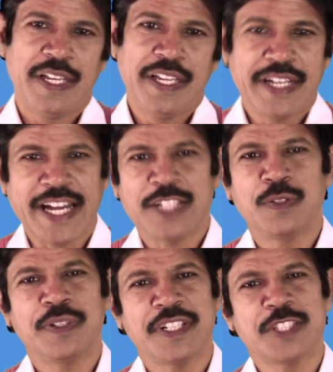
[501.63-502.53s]
In
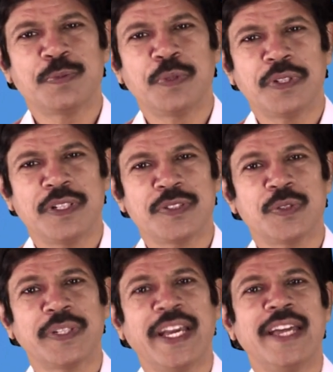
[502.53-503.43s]
active transport
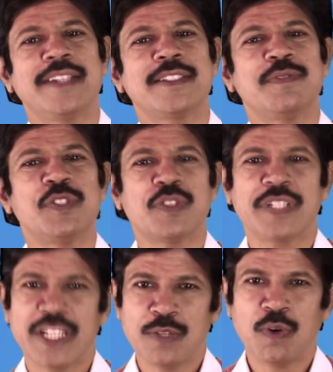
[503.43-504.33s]
also carriers which are
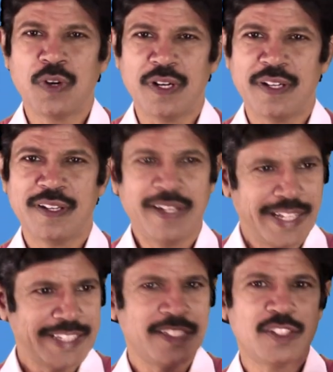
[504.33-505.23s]
involved,
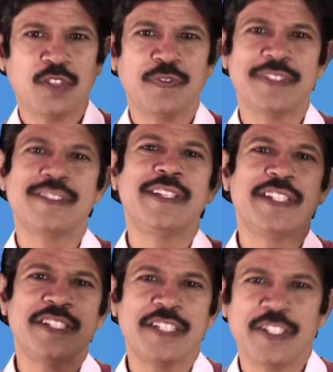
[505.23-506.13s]
like that of
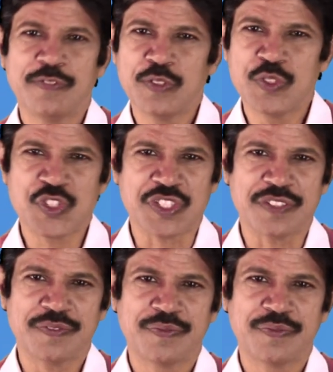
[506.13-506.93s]
facilitated diffusion.